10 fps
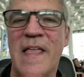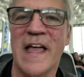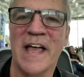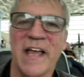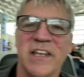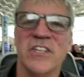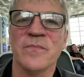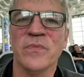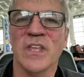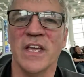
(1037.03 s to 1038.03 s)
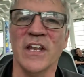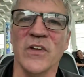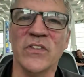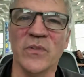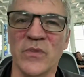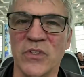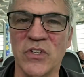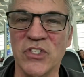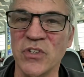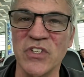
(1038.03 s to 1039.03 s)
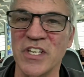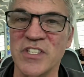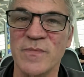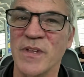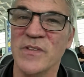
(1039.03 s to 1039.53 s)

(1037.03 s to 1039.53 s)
And the truth is,